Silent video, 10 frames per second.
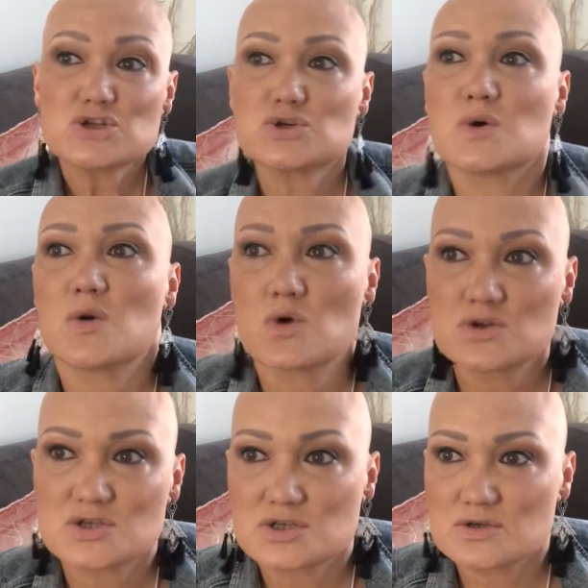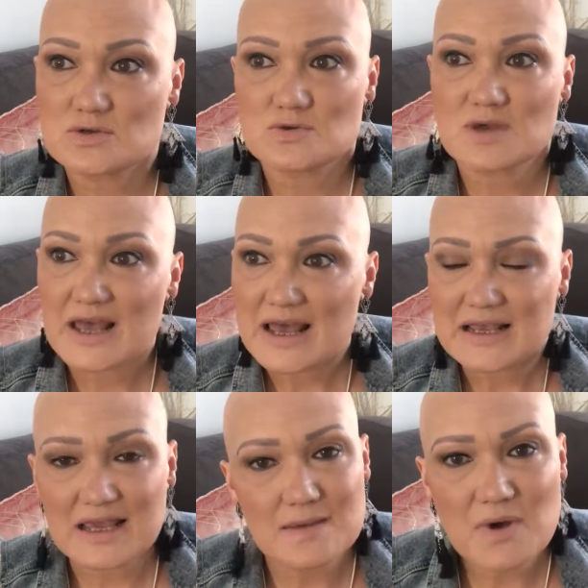Do I want to
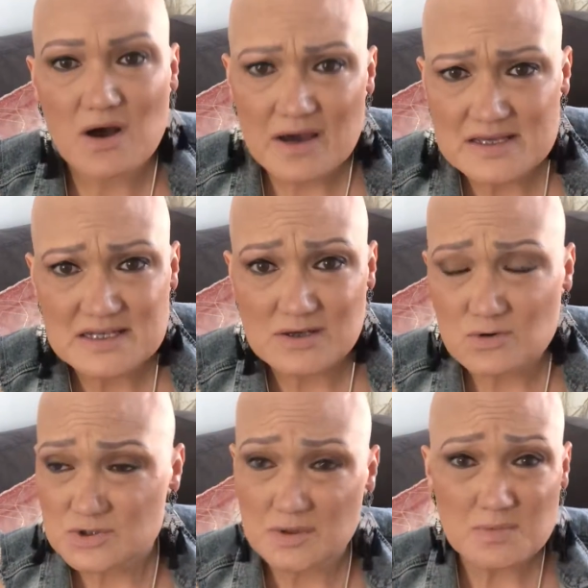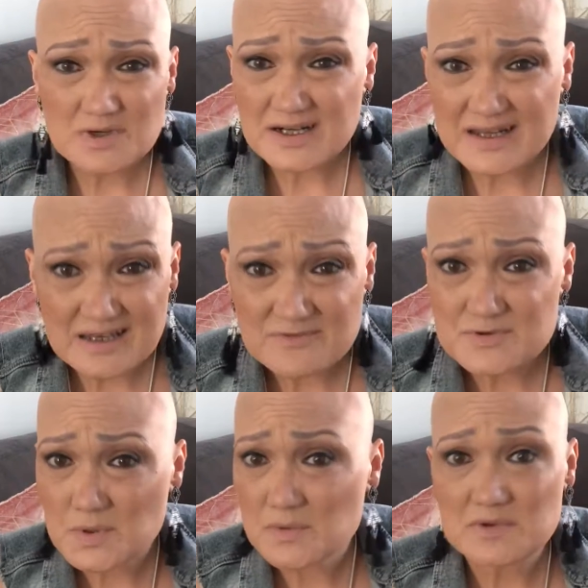keep hiding, or do I want to
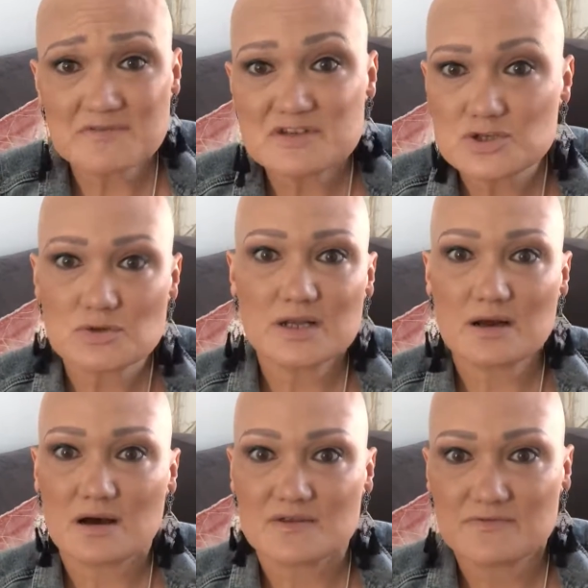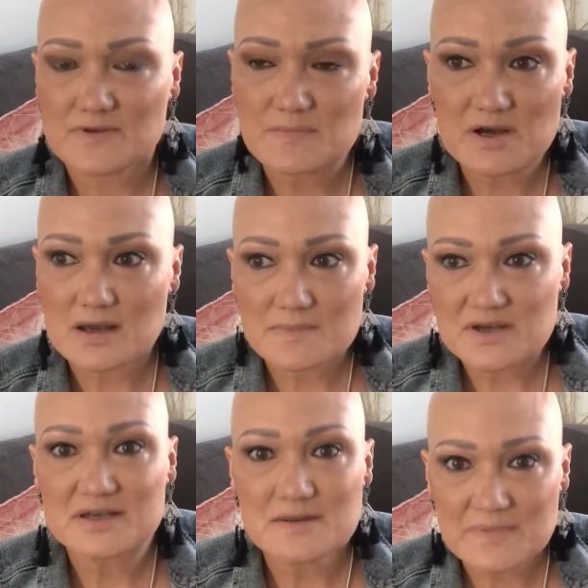live? Do I want to enjoy life? Am
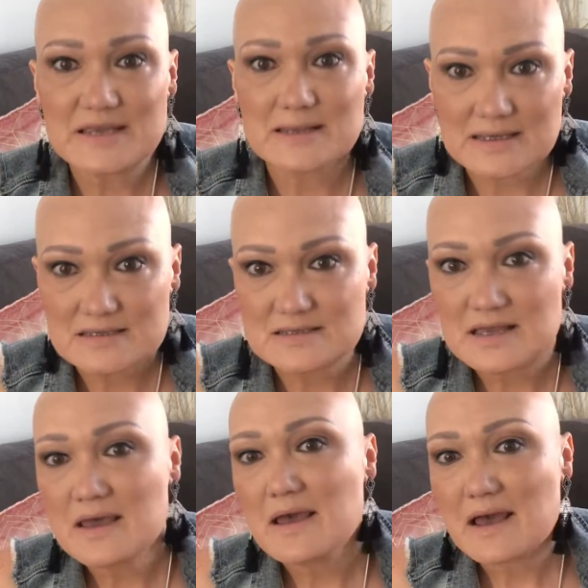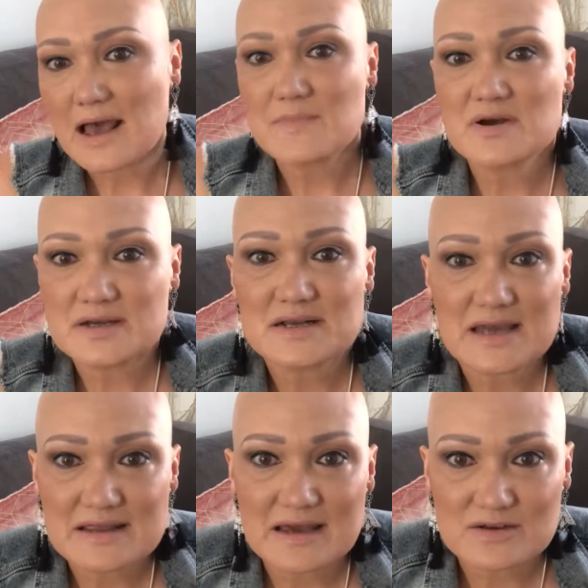I going to beat this? Am I going to
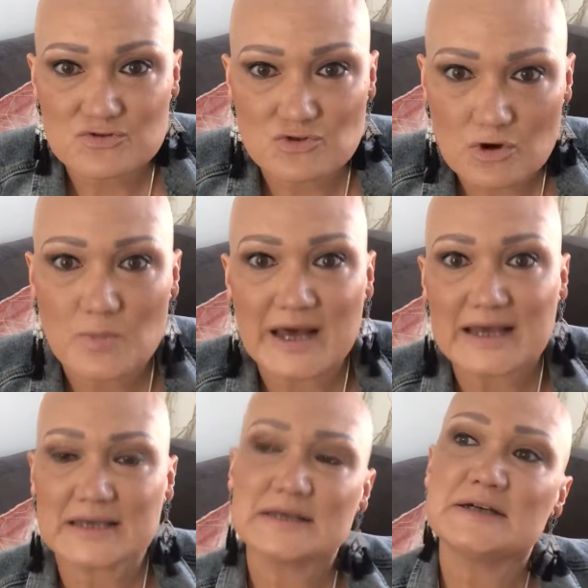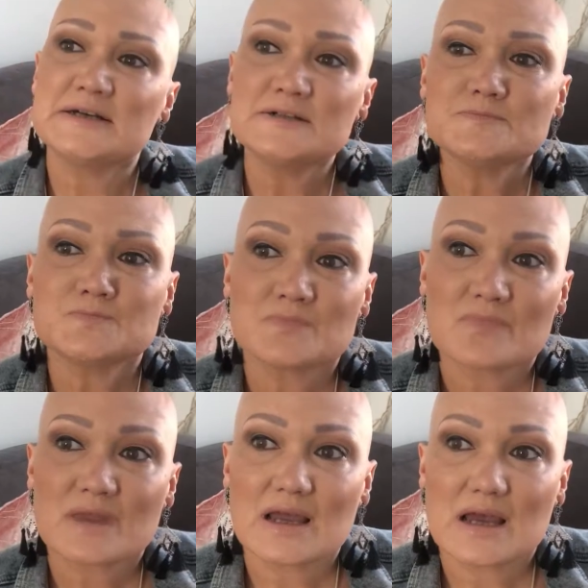get that control back?
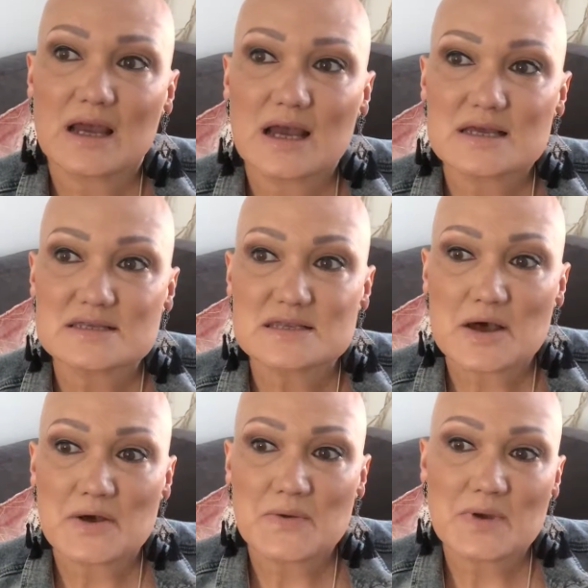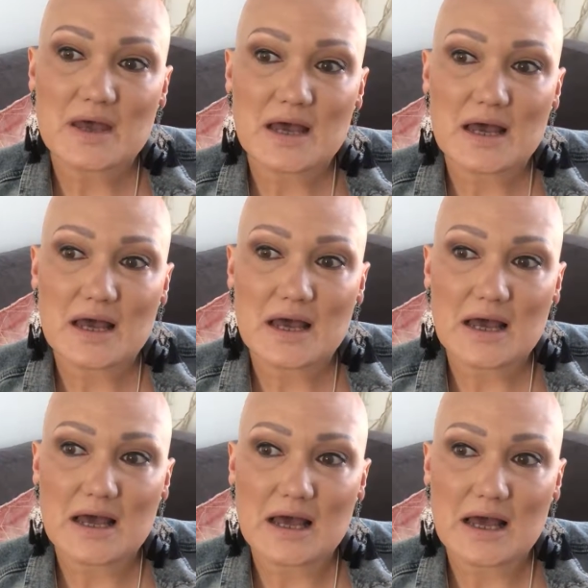So
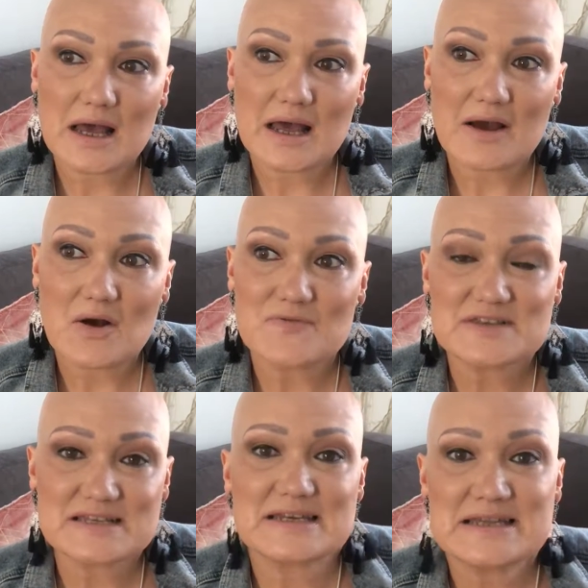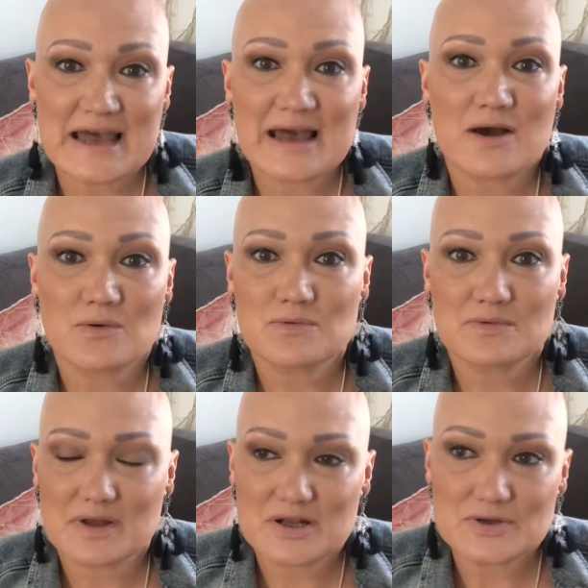obviously now,
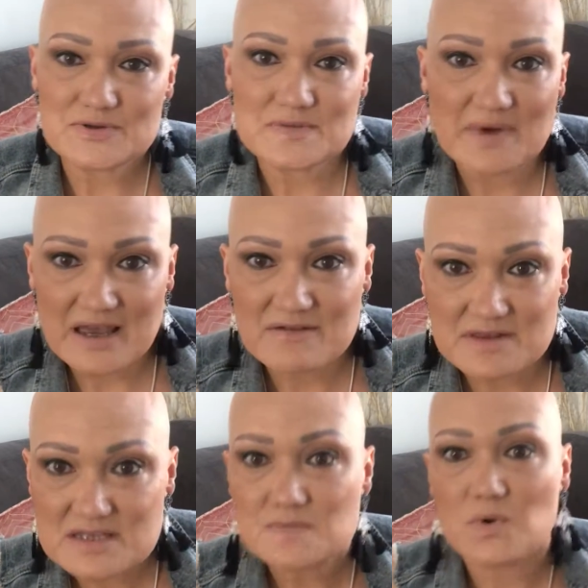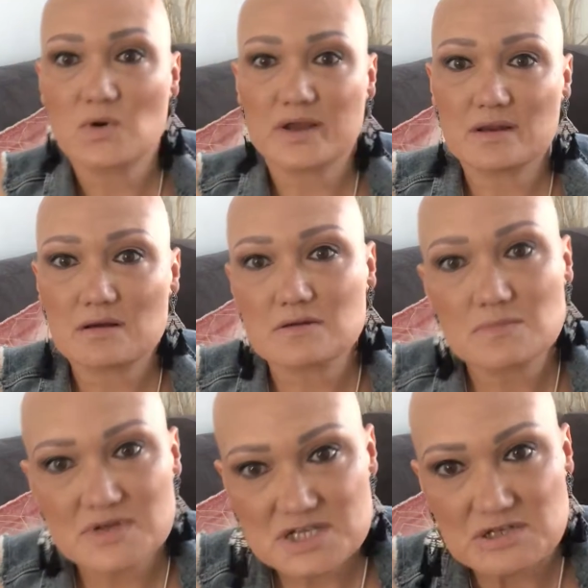losing my hair at this point, I'd
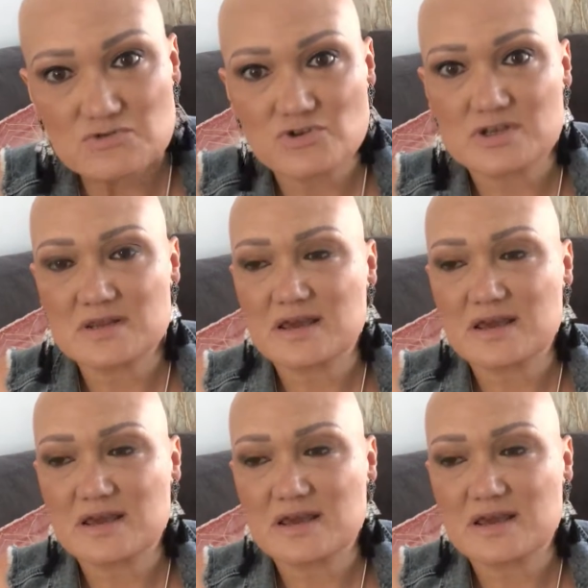got my children.